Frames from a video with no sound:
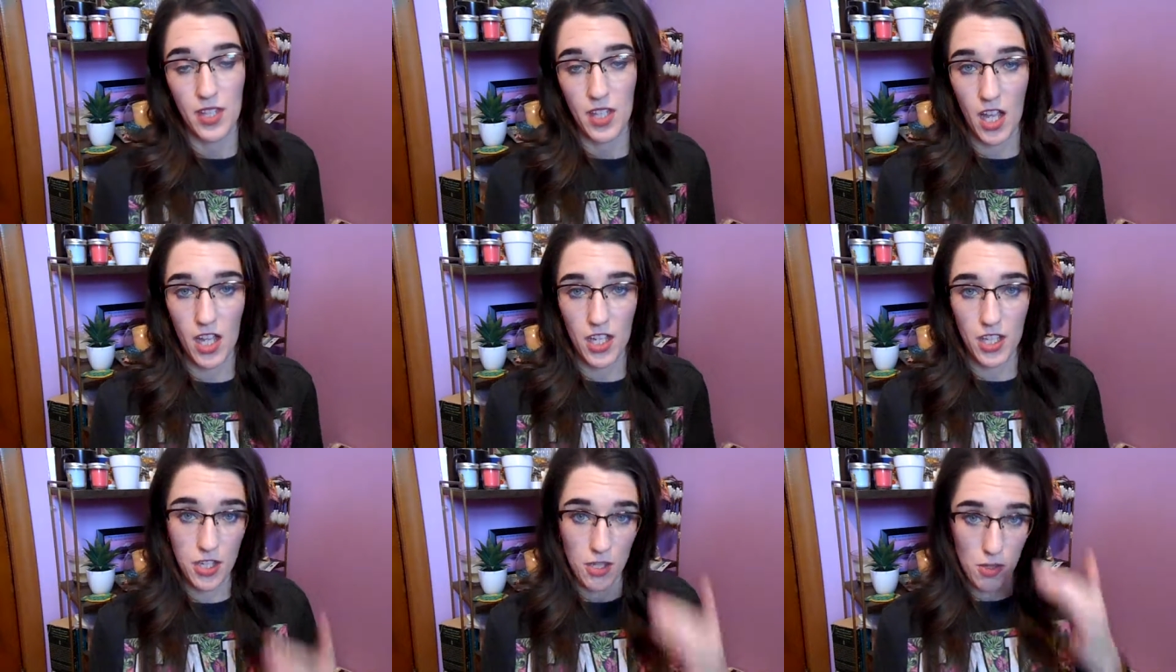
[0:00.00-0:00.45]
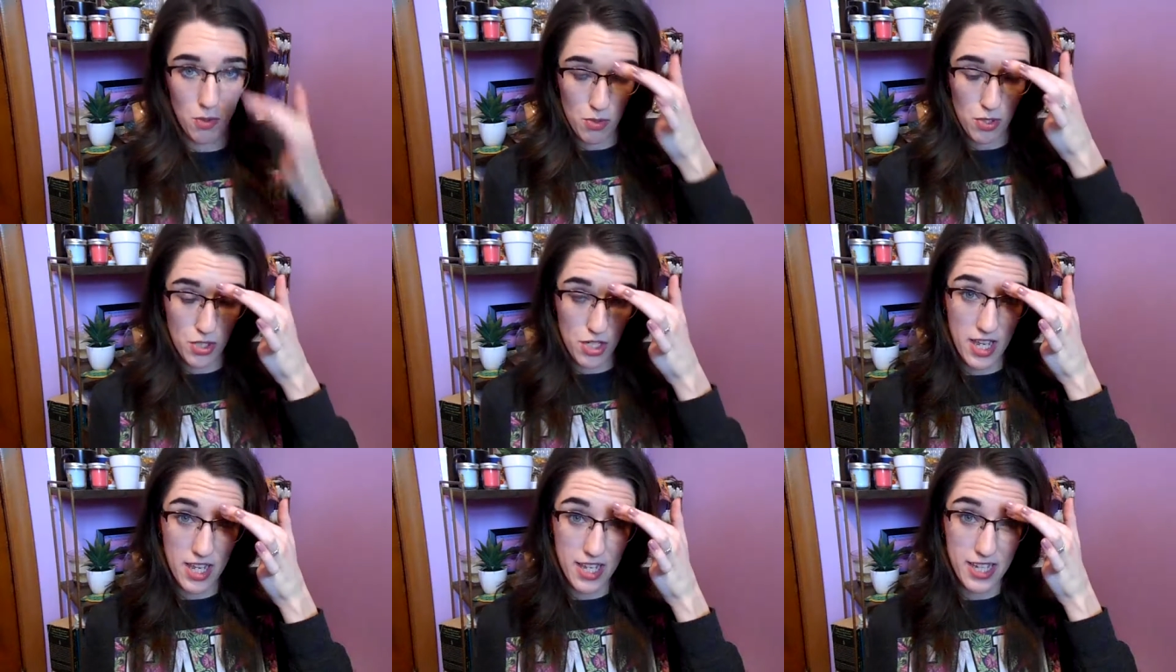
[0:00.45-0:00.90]
a
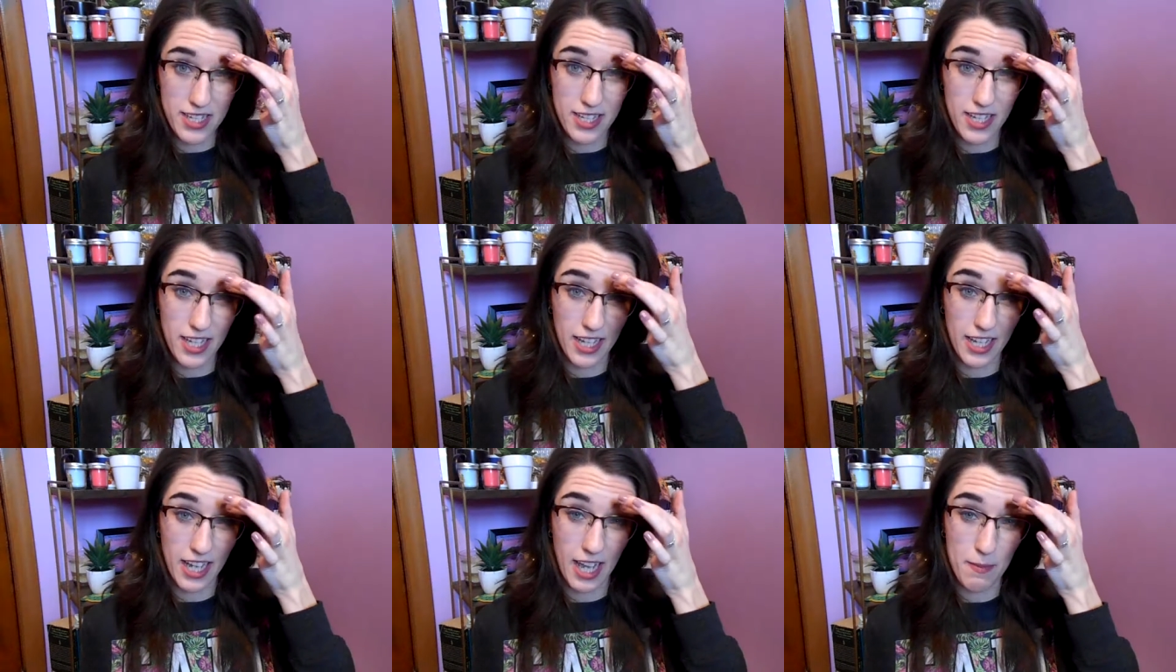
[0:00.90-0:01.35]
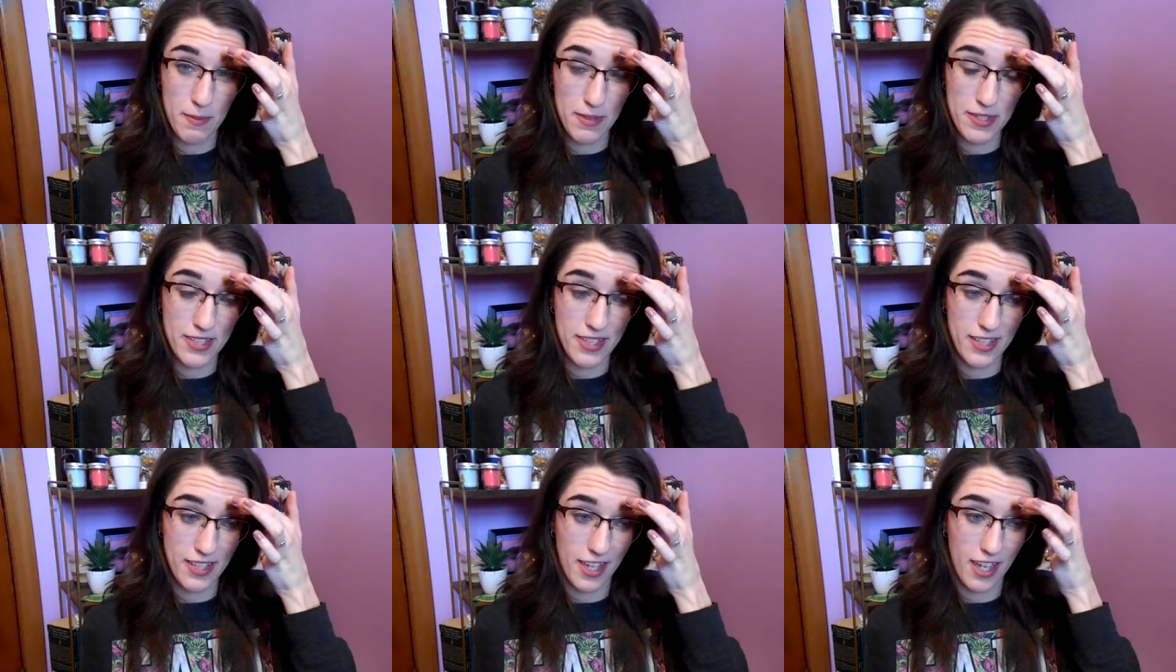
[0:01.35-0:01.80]
huge, like I'm a
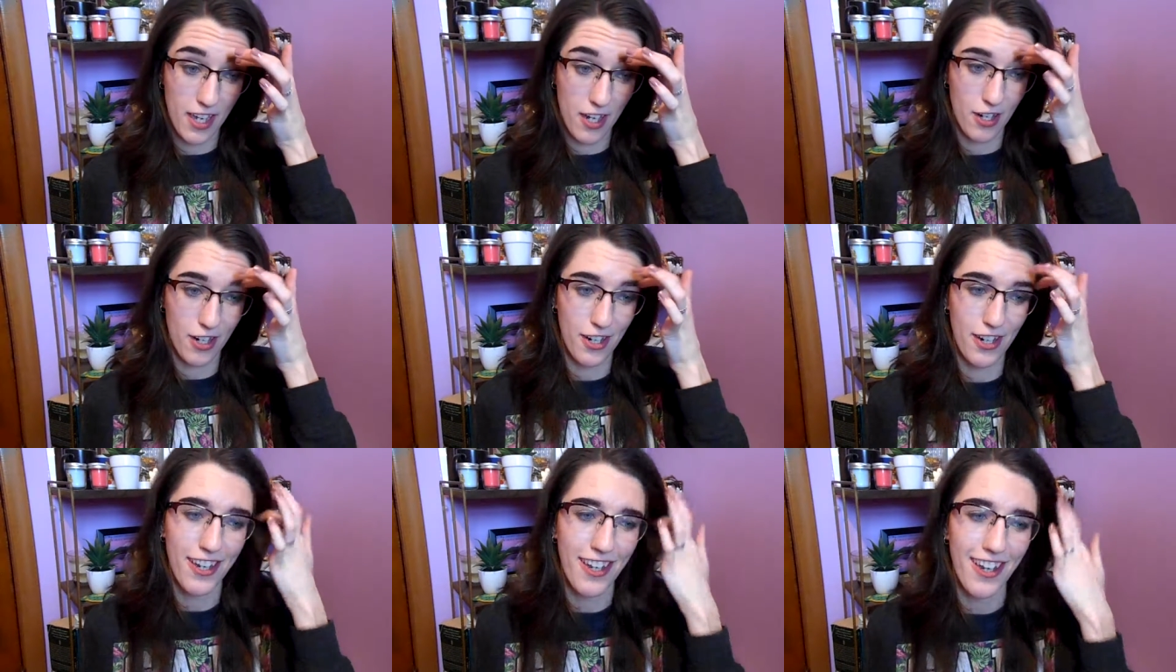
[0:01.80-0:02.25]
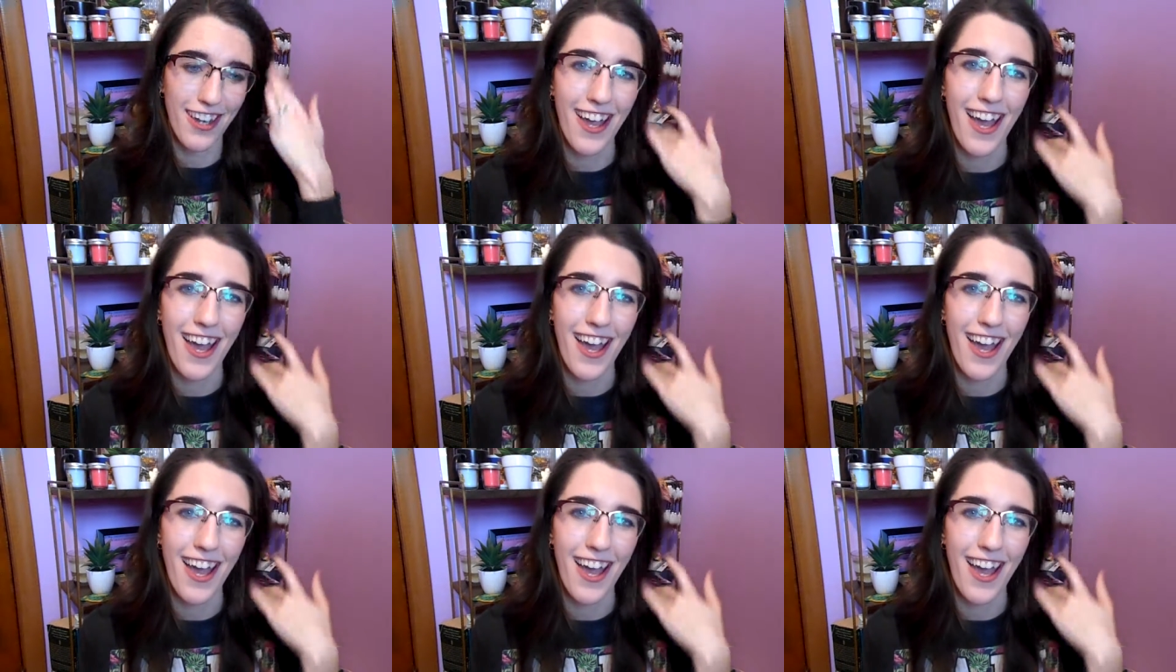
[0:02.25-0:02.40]
skincare